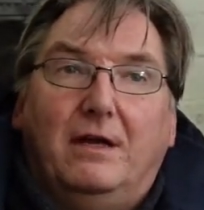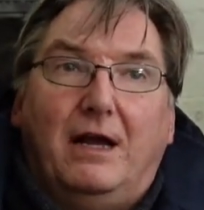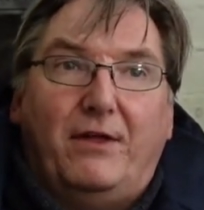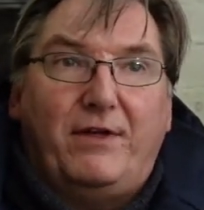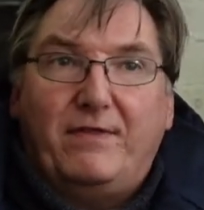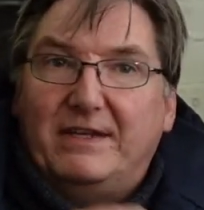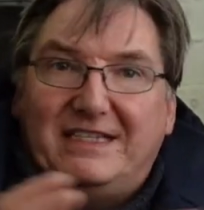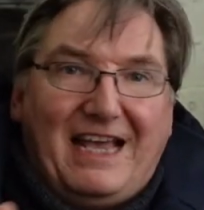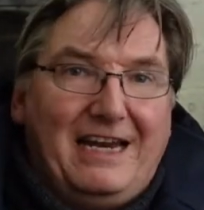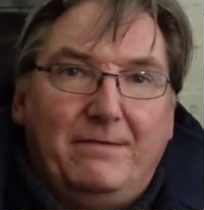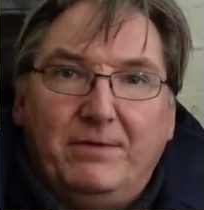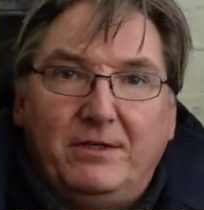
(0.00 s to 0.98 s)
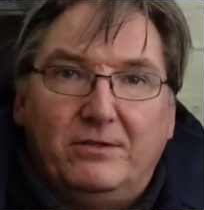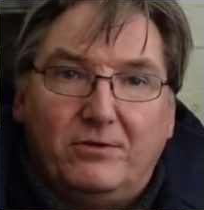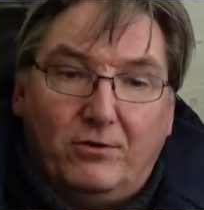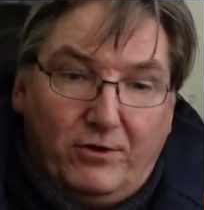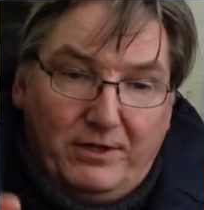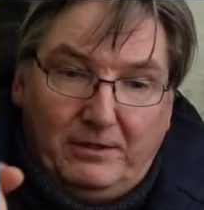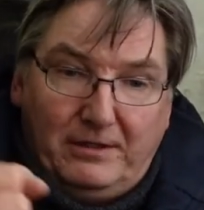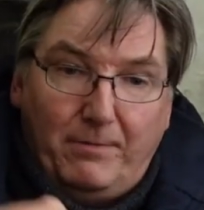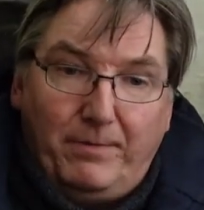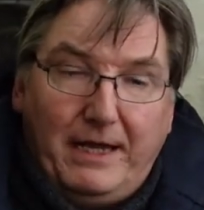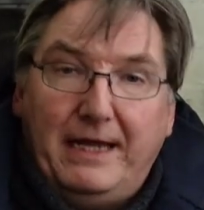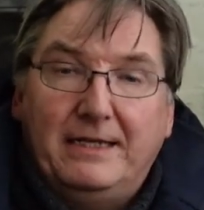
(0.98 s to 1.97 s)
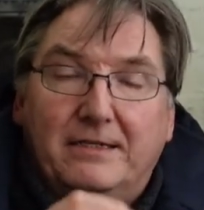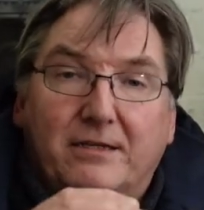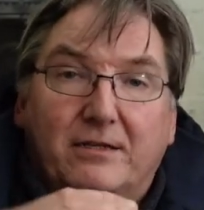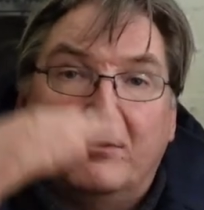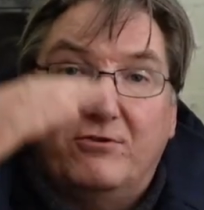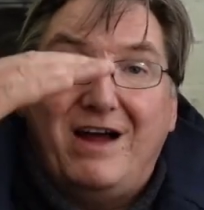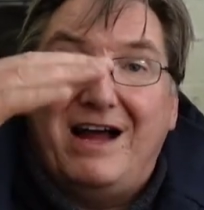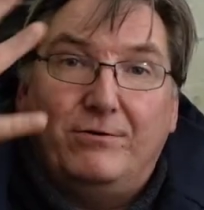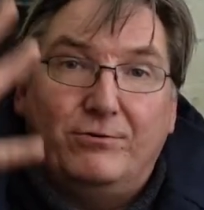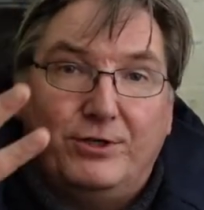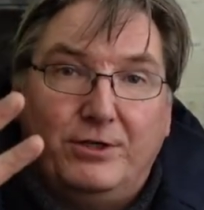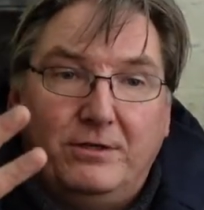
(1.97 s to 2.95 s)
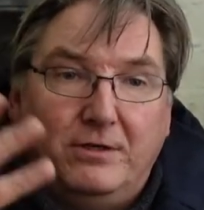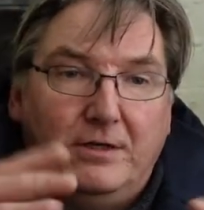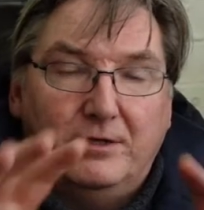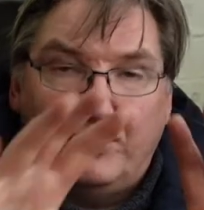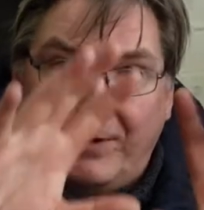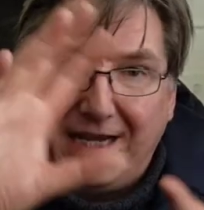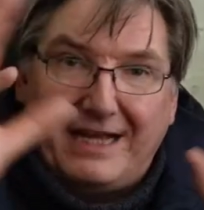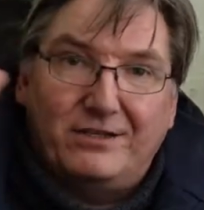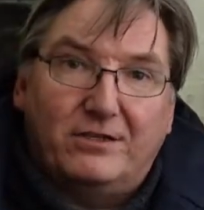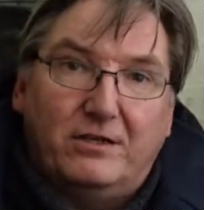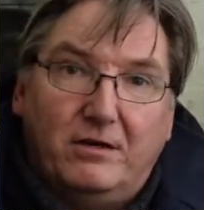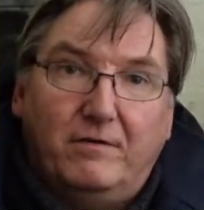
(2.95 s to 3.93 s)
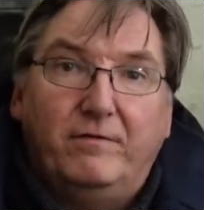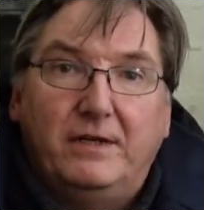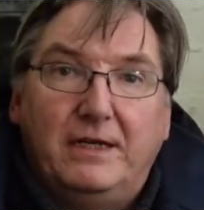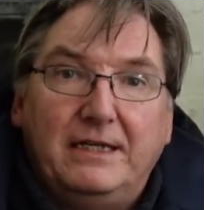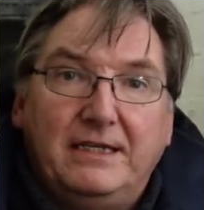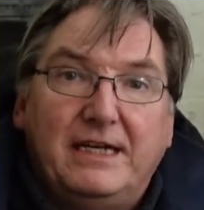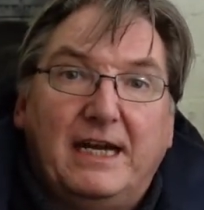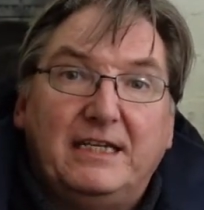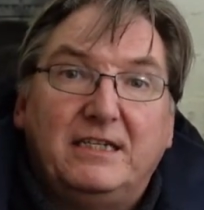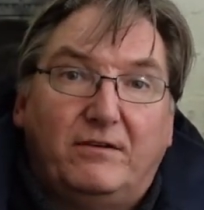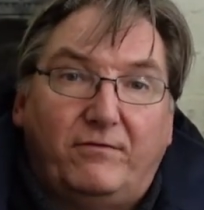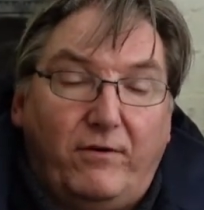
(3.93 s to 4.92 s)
I think, the sediment, or they'll dip it into the krausen so it gets covered in yeast,